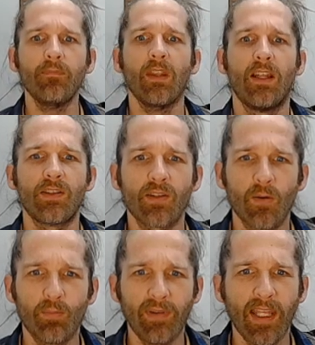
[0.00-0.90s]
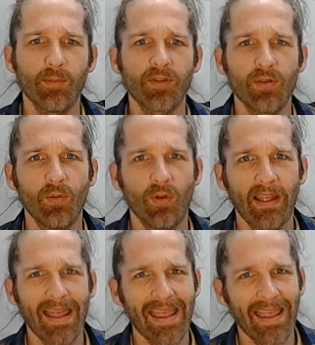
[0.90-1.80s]
and so, being able to
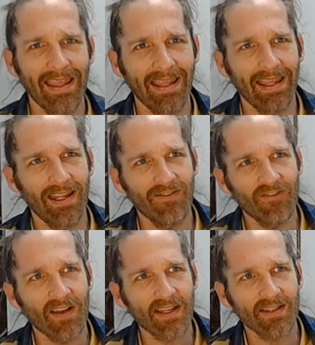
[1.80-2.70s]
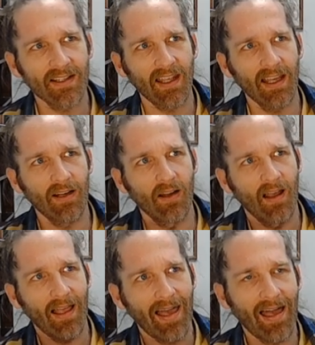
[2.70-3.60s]
investigate
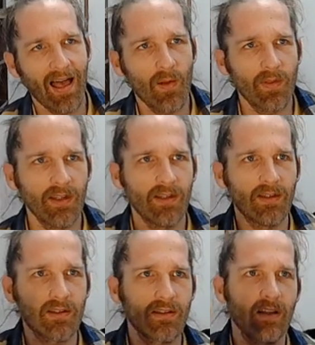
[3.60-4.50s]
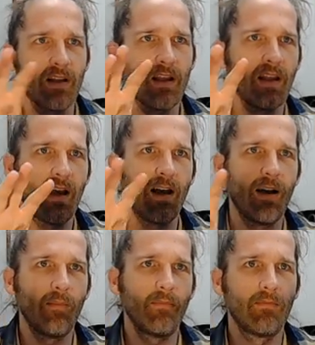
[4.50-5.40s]
how these
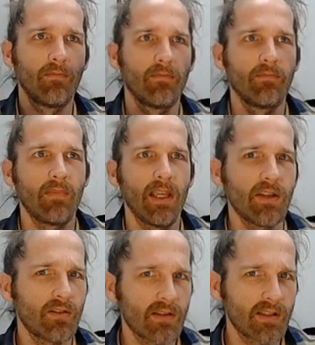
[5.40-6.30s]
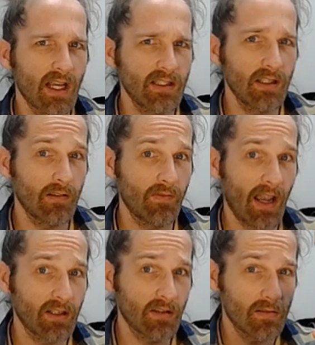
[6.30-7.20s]
um, intersecting
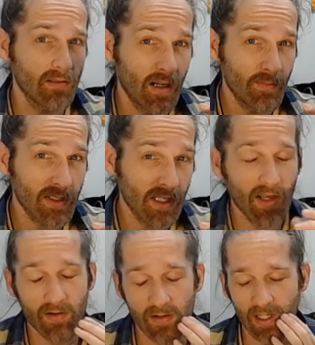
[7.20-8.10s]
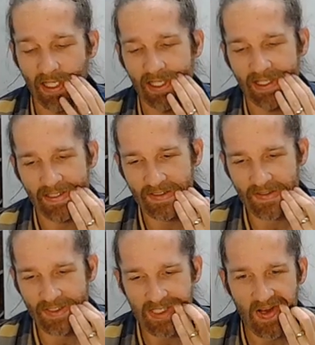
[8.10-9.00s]
factors come together
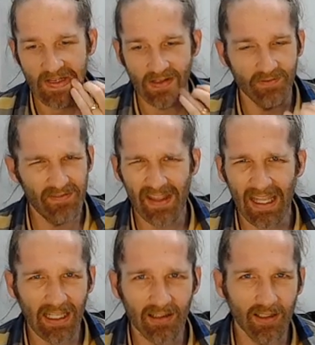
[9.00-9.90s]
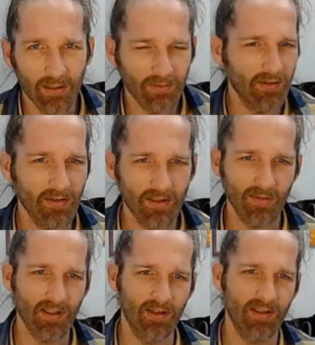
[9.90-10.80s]
is vaguely referred to
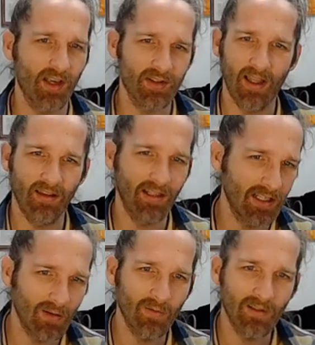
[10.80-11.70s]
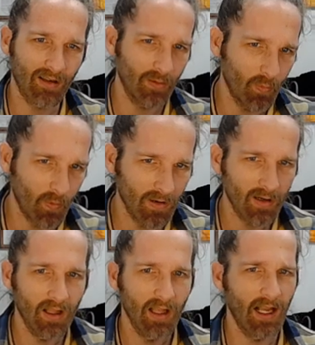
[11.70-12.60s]
as intersectionality. I don't like the word.
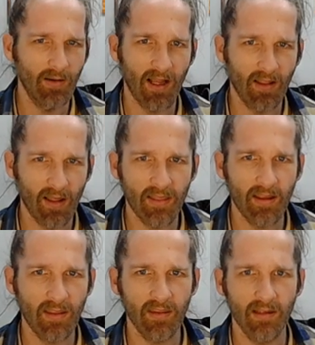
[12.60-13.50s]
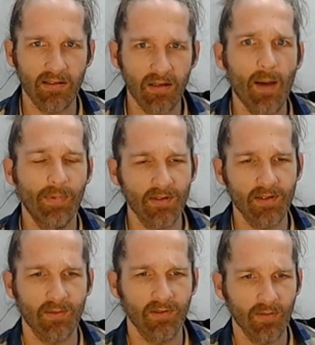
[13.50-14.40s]
I think the topic
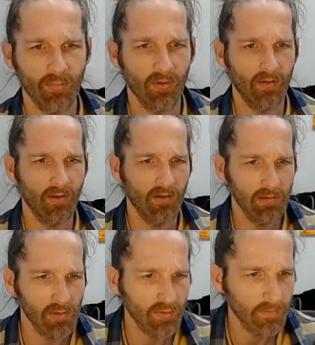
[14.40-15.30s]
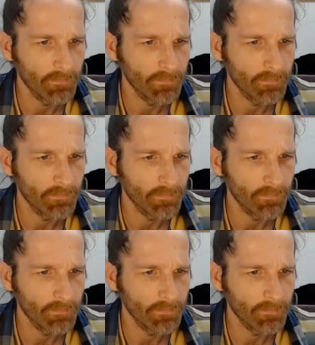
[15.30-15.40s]
is really important, though, however.